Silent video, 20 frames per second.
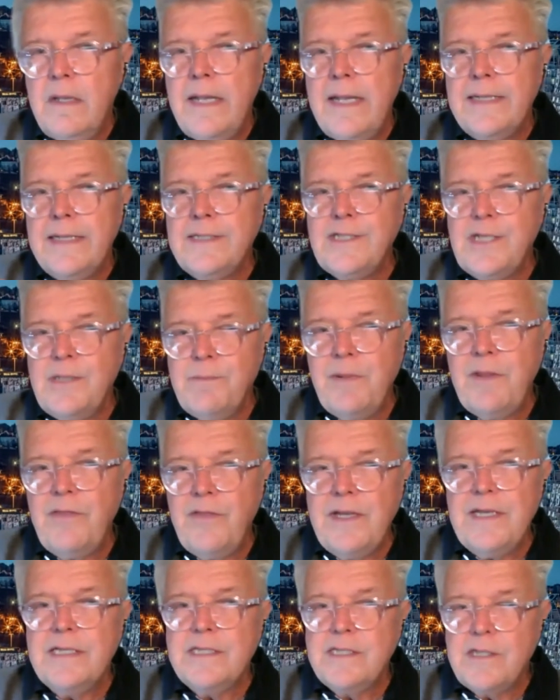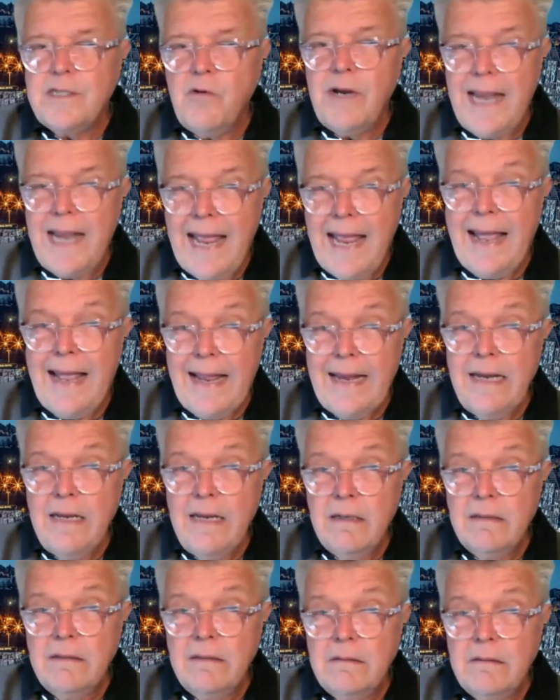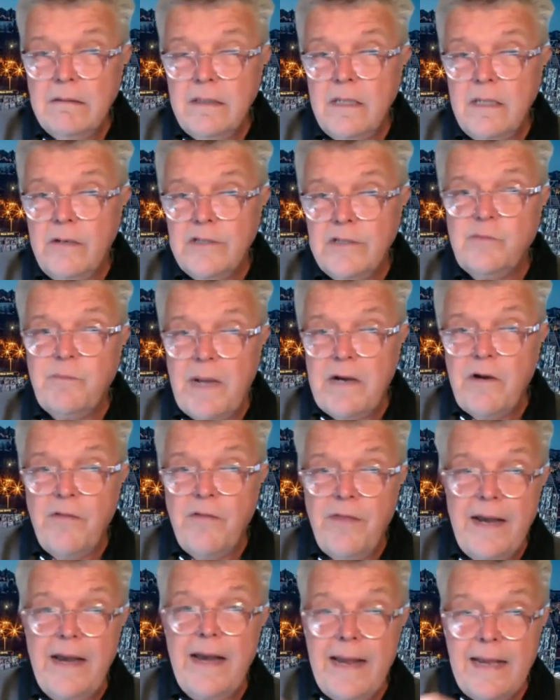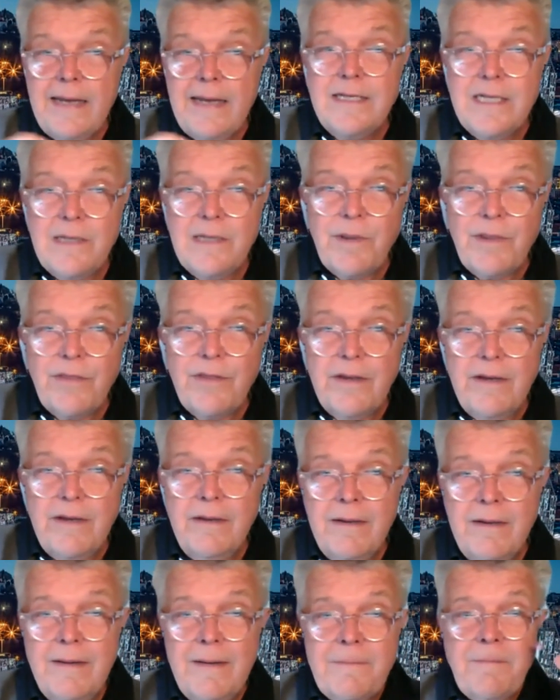And sympathy is okay. It's better than antipathy.